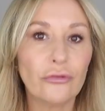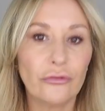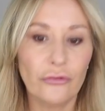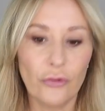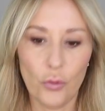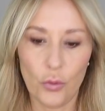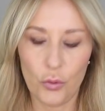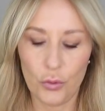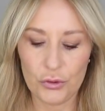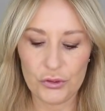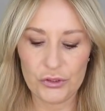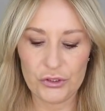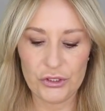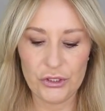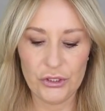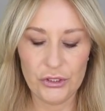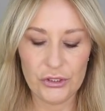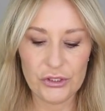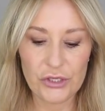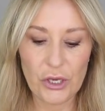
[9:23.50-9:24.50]

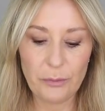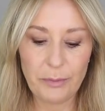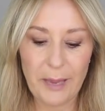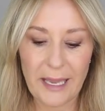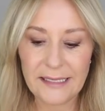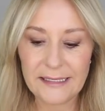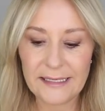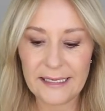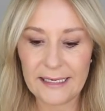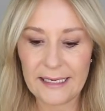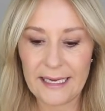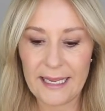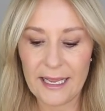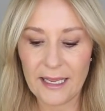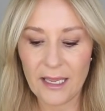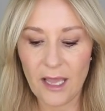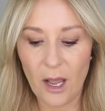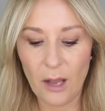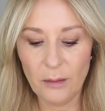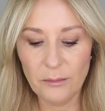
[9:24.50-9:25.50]
force. So basically
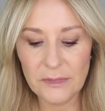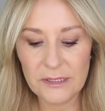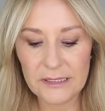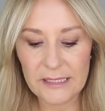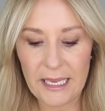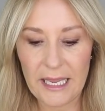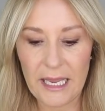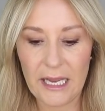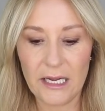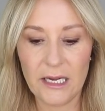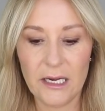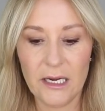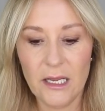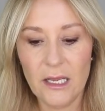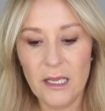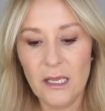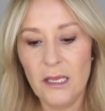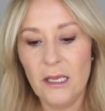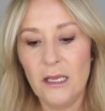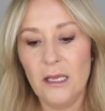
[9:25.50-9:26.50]
it comes in
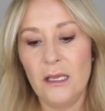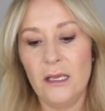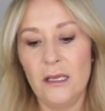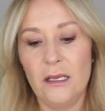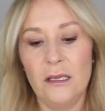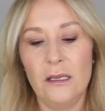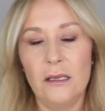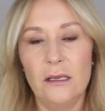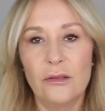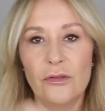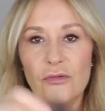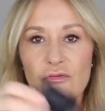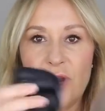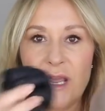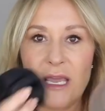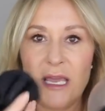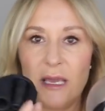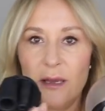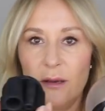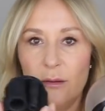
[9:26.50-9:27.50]

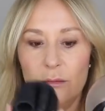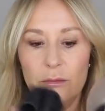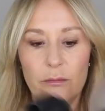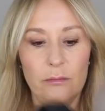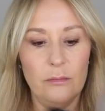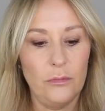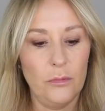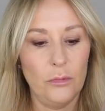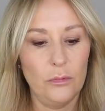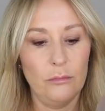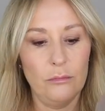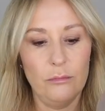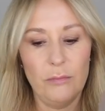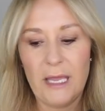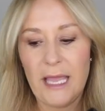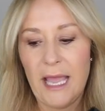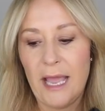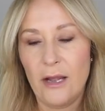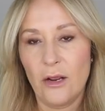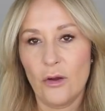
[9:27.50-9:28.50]
three
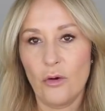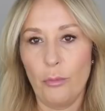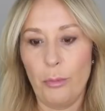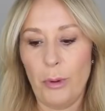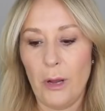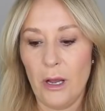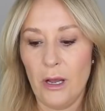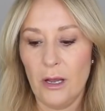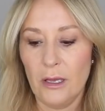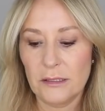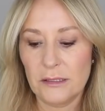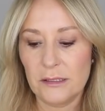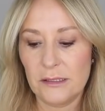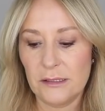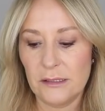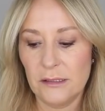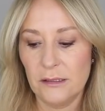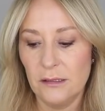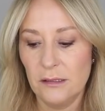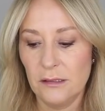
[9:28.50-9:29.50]
mechanical
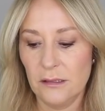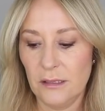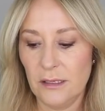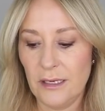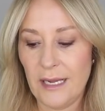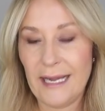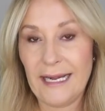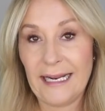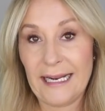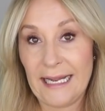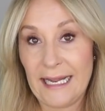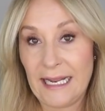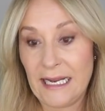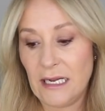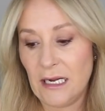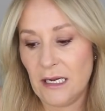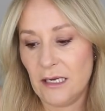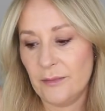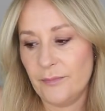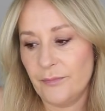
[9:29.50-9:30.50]
parts and a
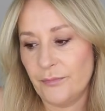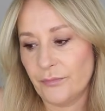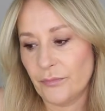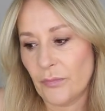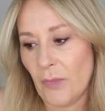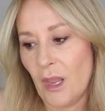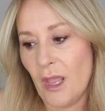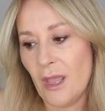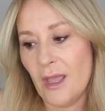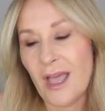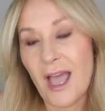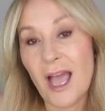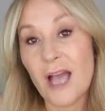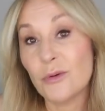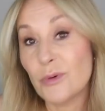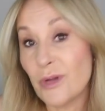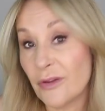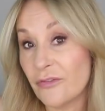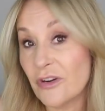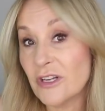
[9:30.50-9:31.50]
cleaner.
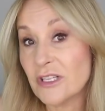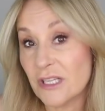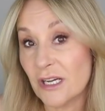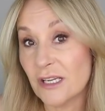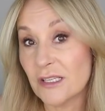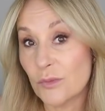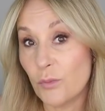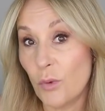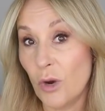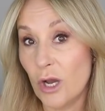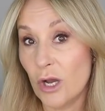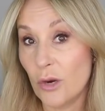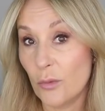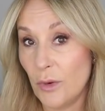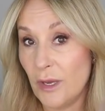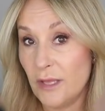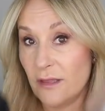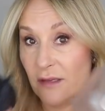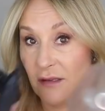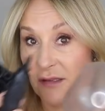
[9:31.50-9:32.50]
However, it does work
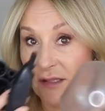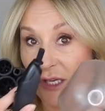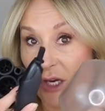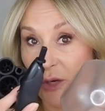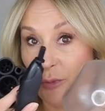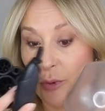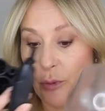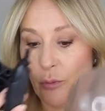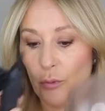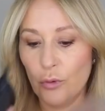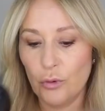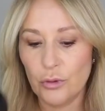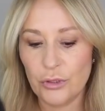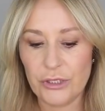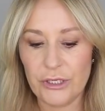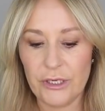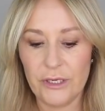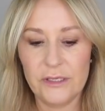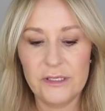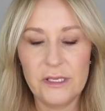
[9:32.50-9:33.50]
with soap and
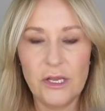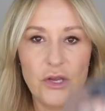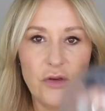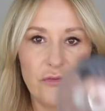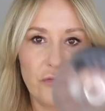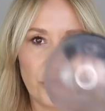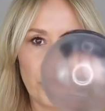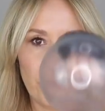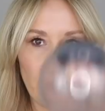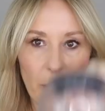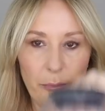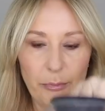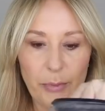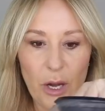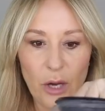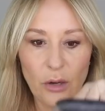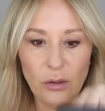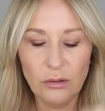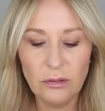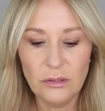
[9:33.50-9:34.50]
water. So you've got a
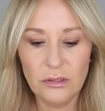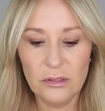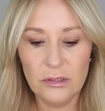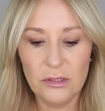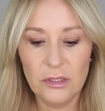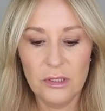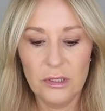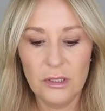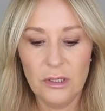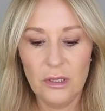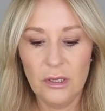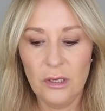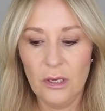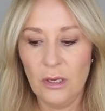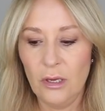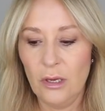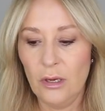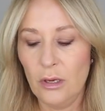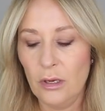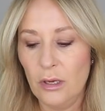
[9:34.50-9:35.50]
bowl
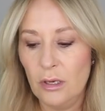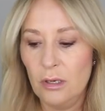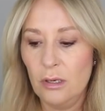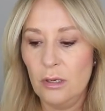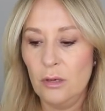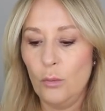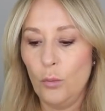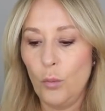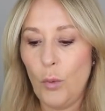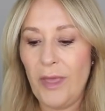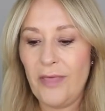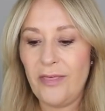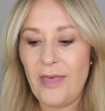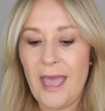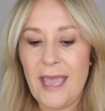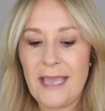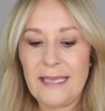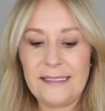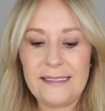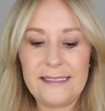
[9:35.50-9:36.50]
with
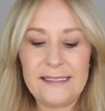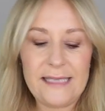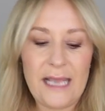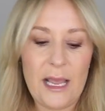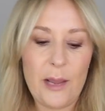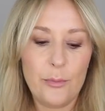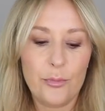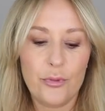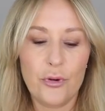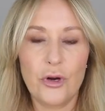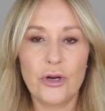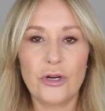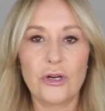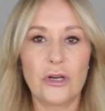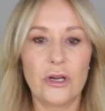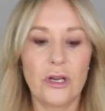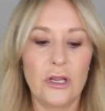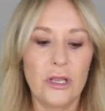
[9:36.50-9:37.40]
a separate